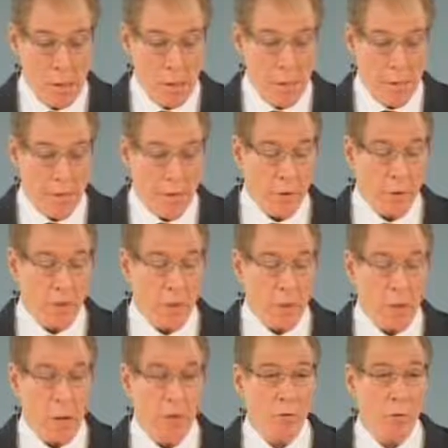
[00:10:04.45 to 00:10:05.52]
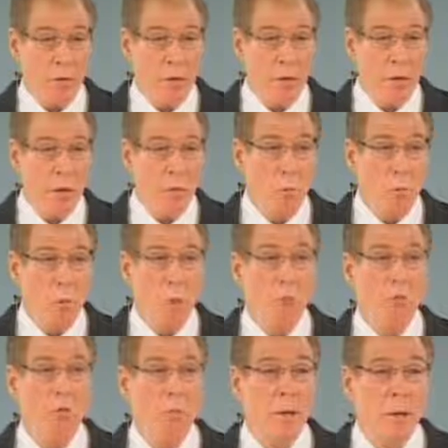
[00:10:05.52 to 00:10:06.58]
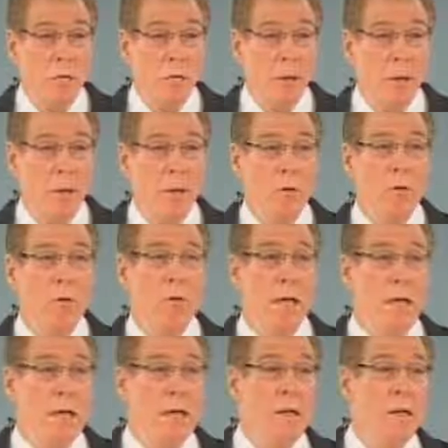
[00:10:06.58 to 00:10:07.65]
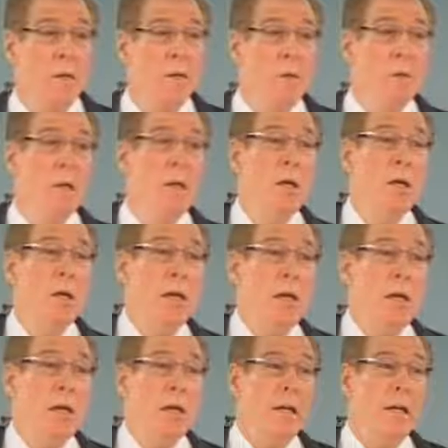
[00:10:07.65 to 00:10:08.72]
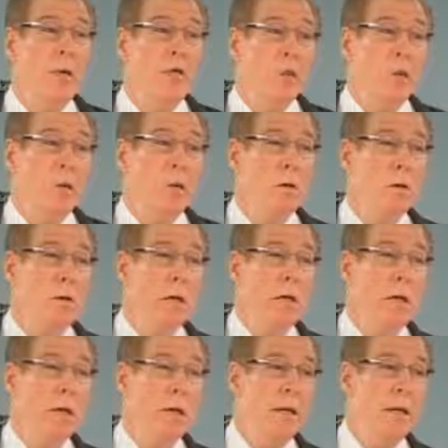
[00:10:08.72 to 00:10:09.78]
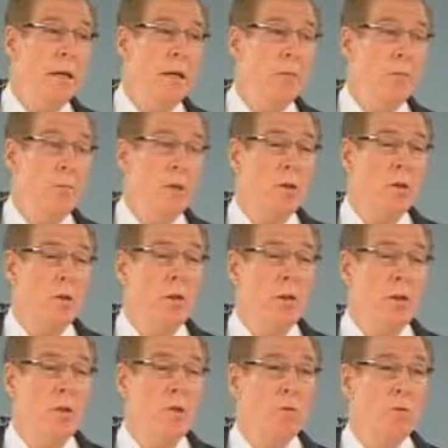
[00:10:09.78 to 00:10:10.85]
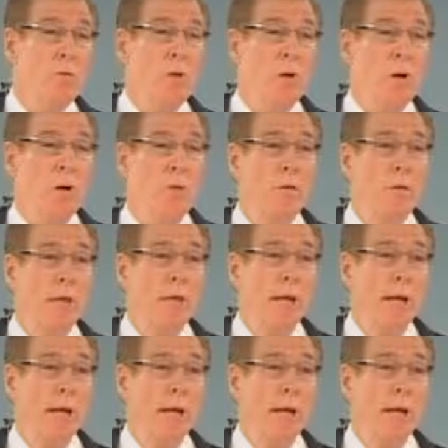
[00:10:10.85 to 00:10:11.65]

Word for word: He does great scholarly work, especially on Zionism and Israel, and his presentation on the